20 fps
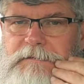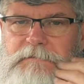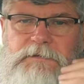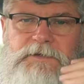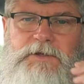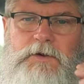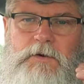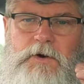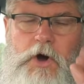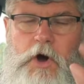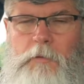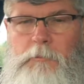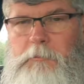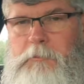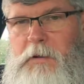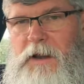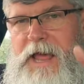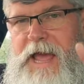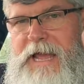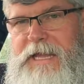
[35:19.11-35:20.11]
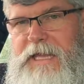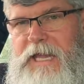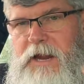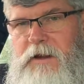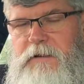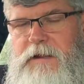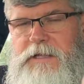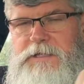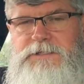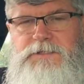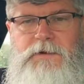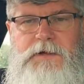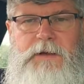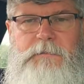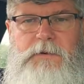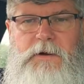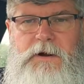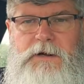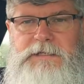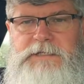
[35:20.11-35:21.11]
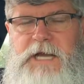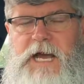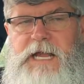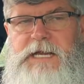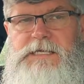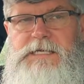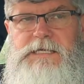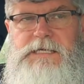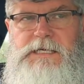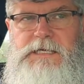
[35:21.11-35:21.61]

so-called black areas during apartheid.